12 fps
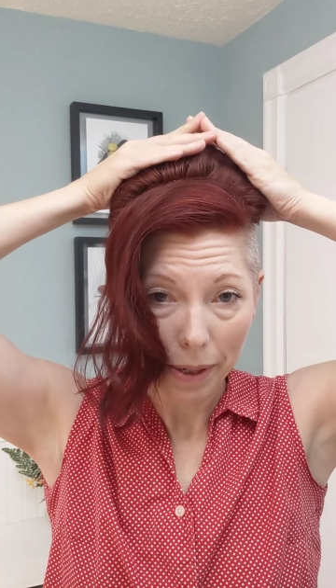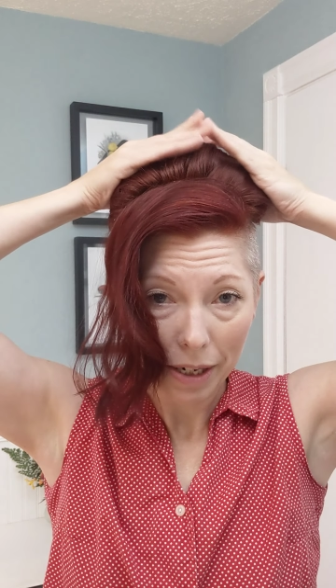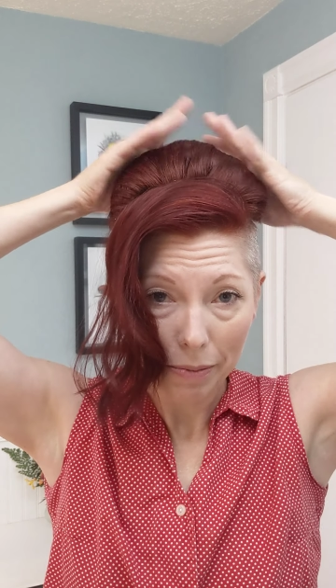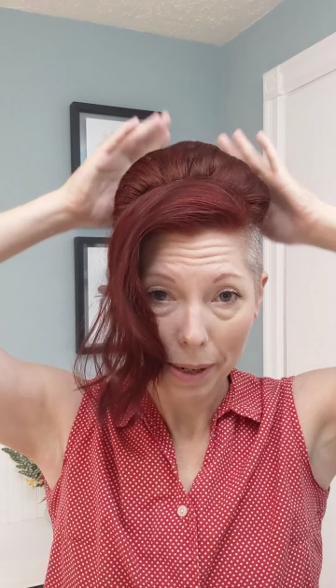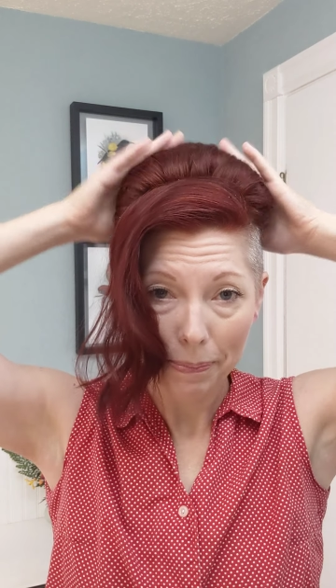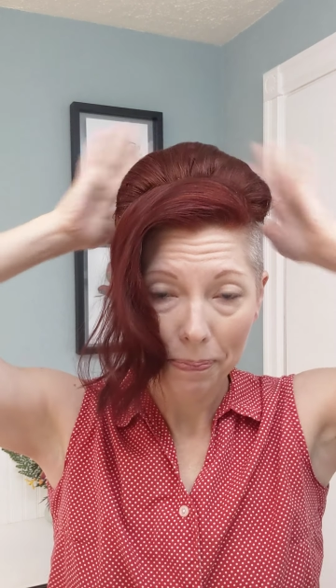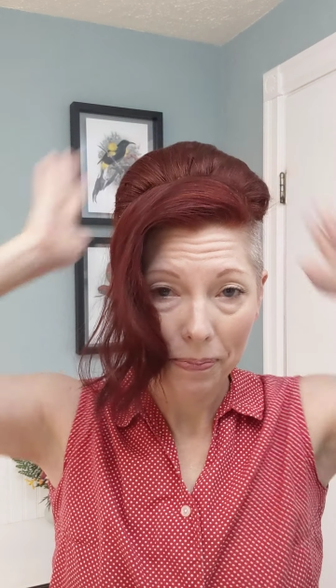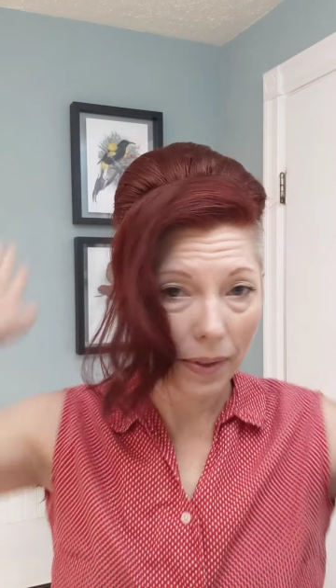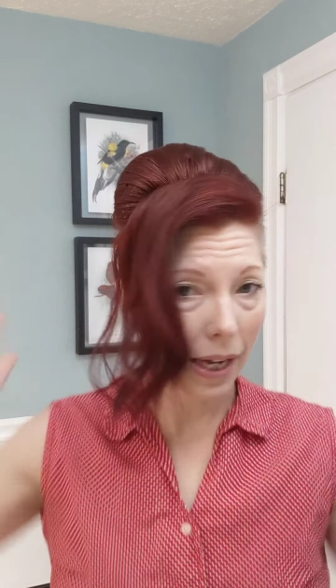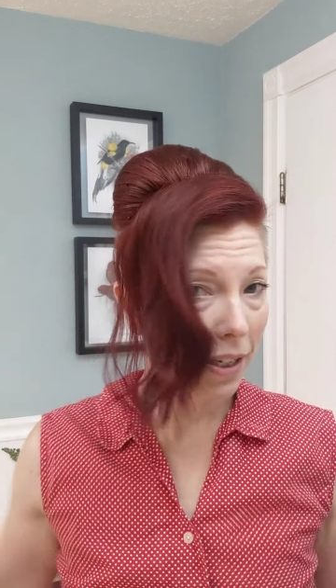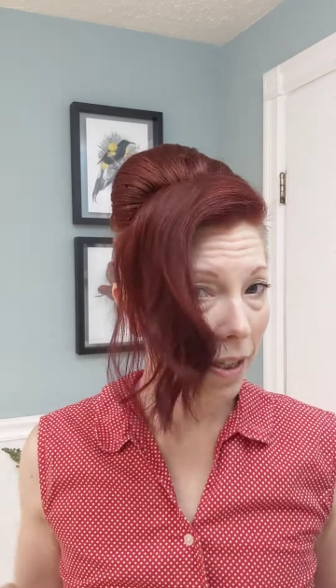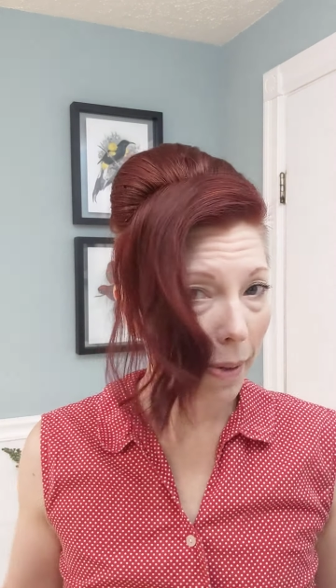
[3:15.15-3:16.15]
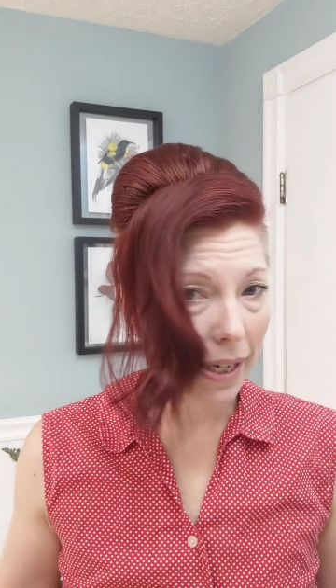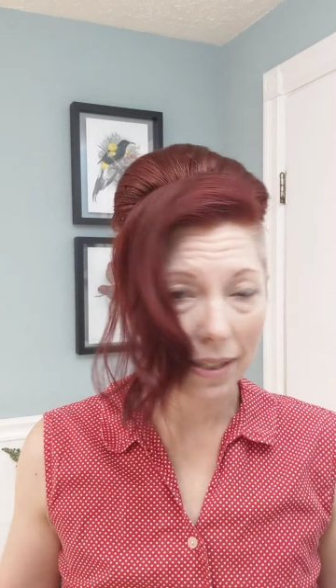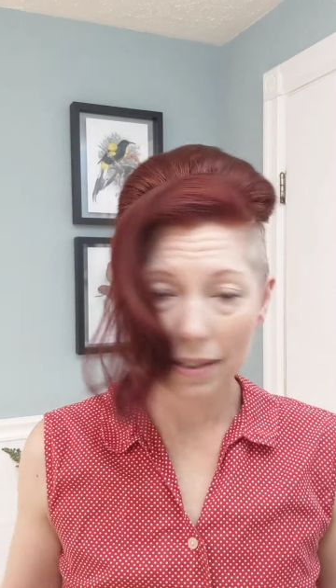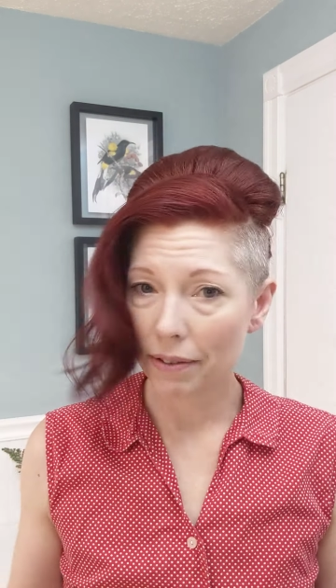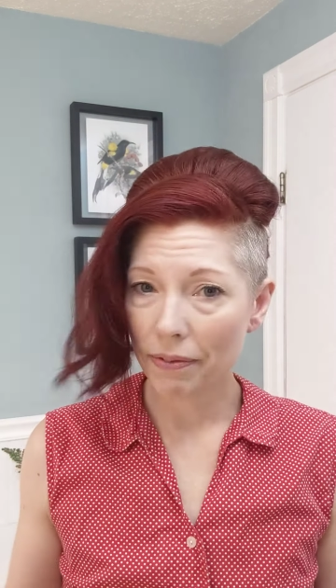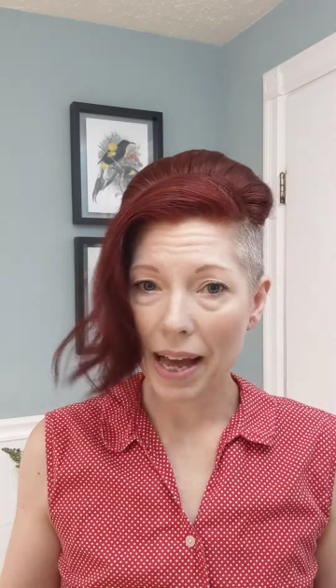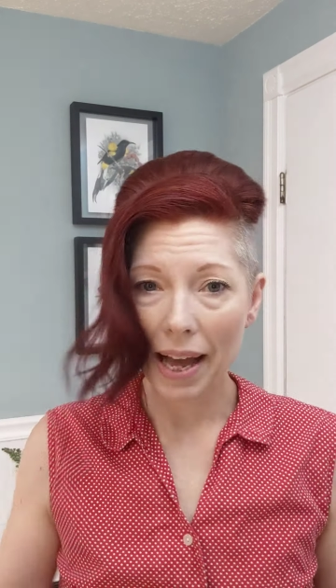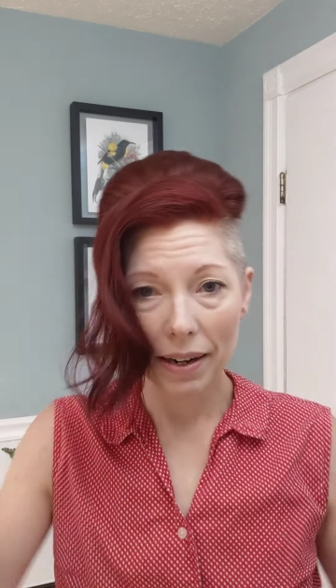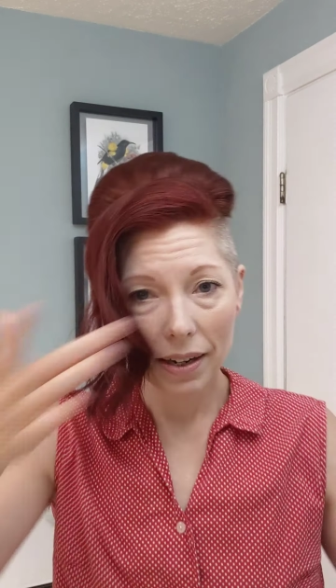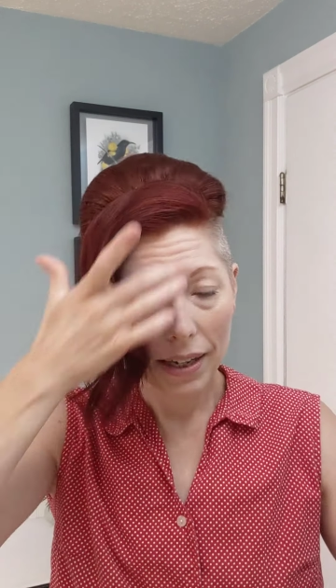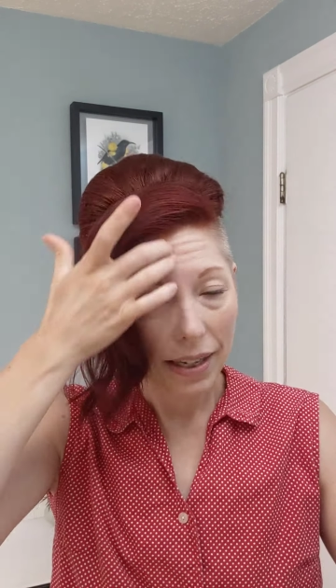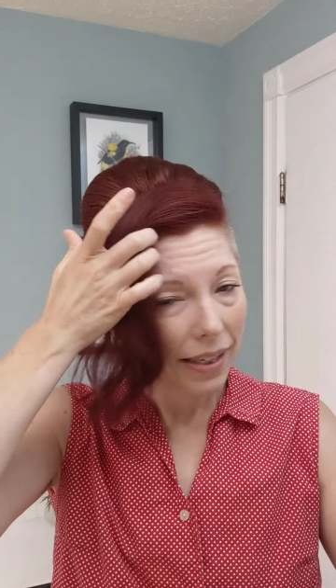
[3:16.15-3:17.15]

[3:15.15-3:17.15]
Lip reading: But anyway, that's the basis of that.